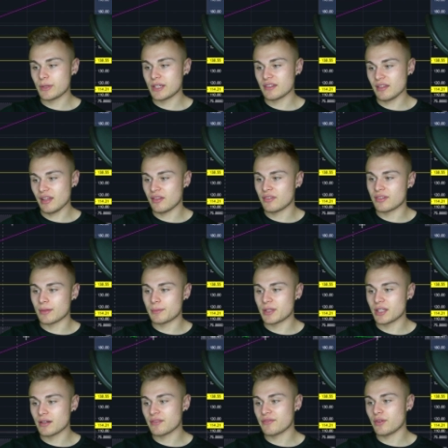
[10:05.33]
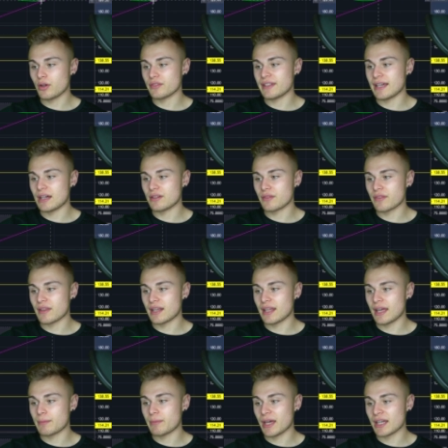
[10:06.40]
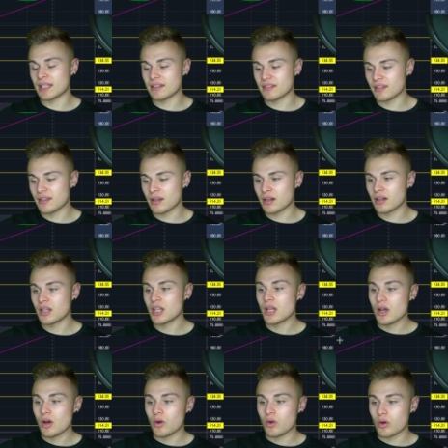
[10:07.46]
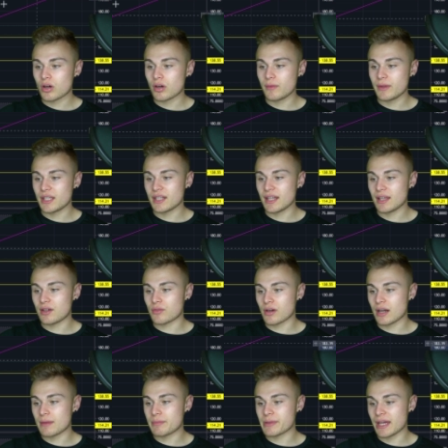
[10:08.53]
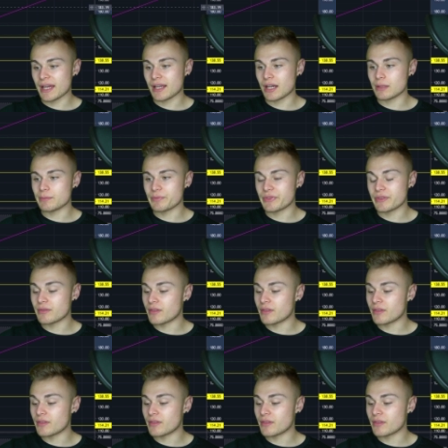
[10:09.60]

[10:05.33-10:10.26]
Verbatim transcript: We could test up here, fall down, then head back into here, or we could head right back up.